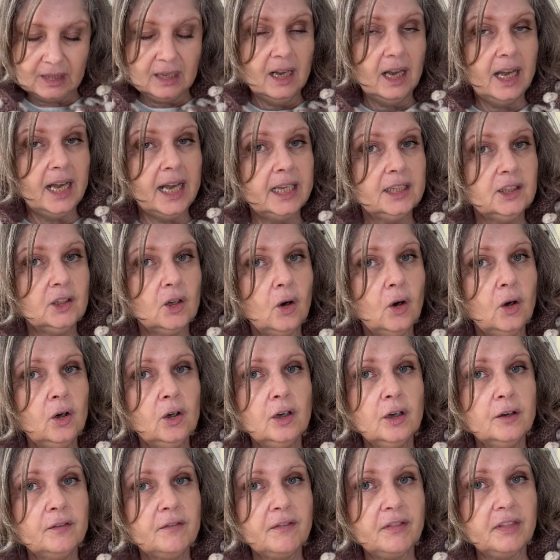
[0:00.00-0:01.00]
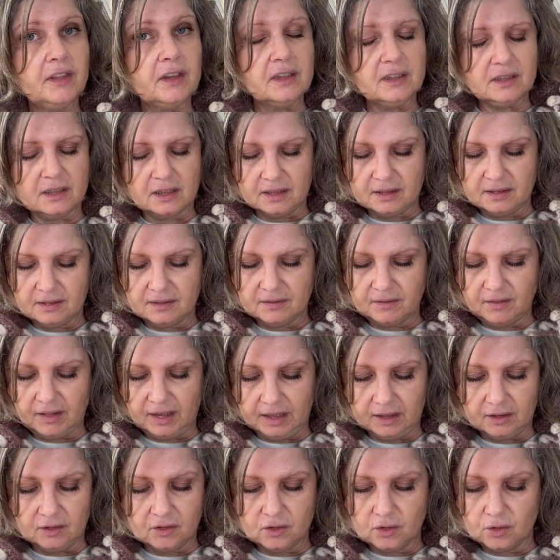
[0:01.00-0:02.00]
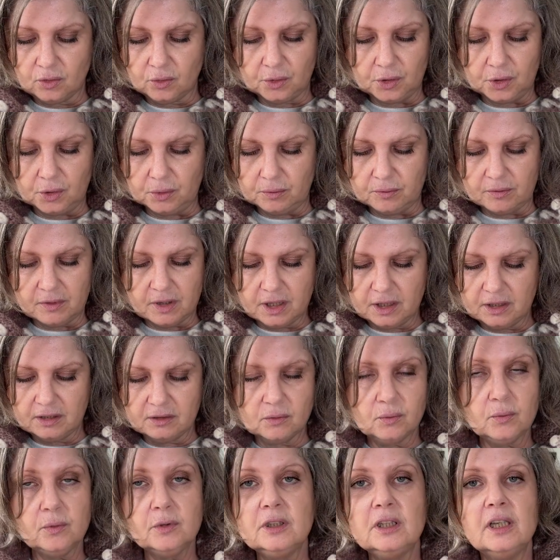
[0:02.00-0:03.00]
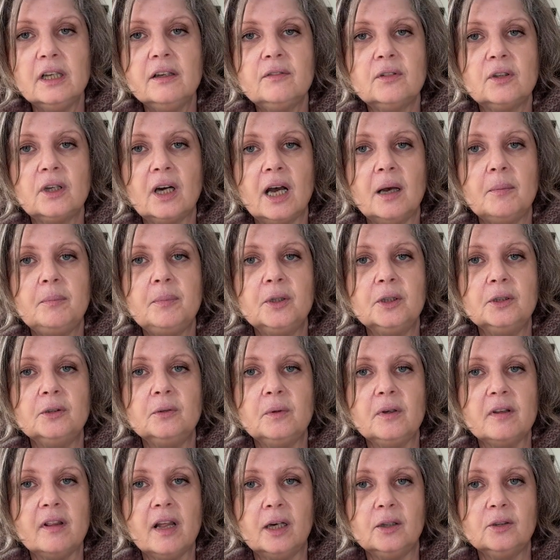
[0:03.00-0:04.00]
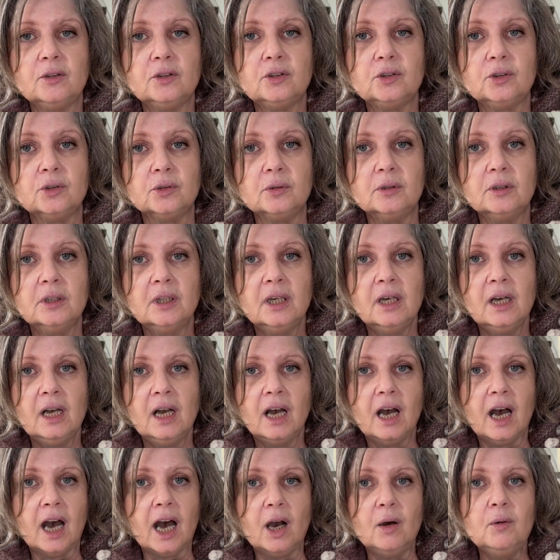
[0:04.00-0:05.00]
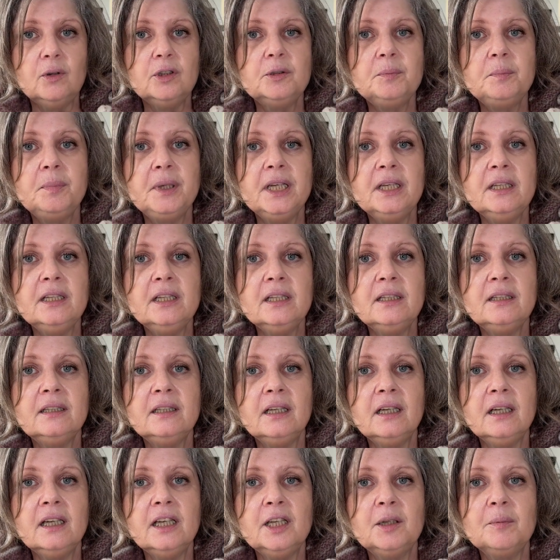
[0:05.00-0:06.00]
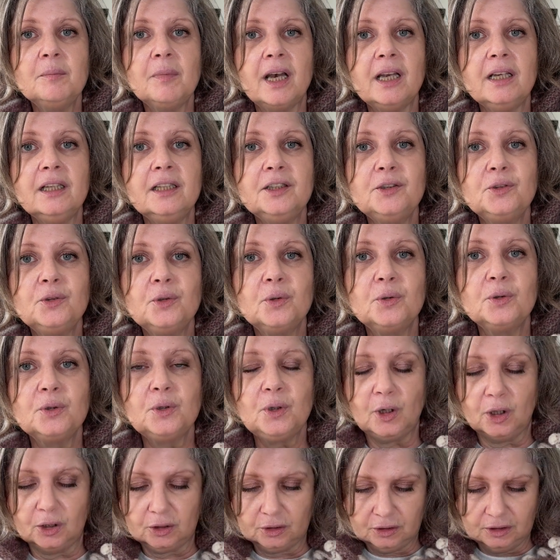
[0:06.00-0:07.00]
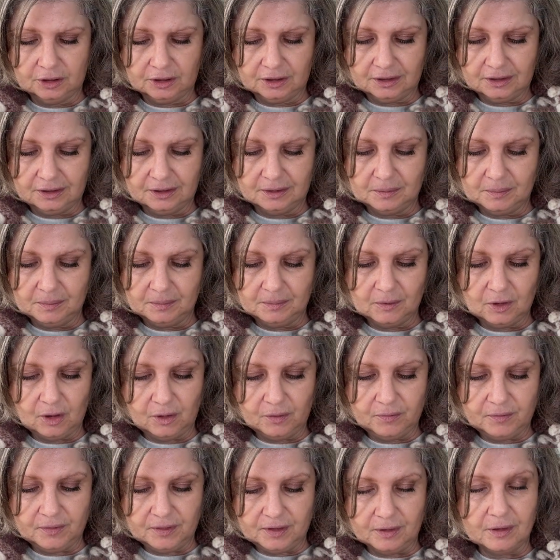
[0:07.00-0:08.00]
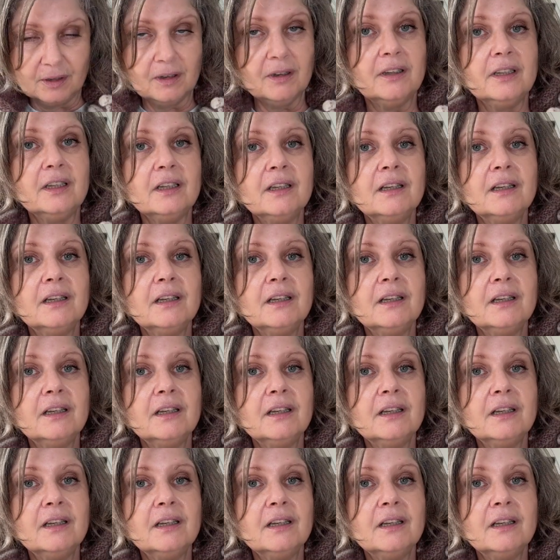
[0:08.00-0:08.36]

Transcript: And all of this is thanks to you. This would never happen without you. I would be knitting in my little corner of the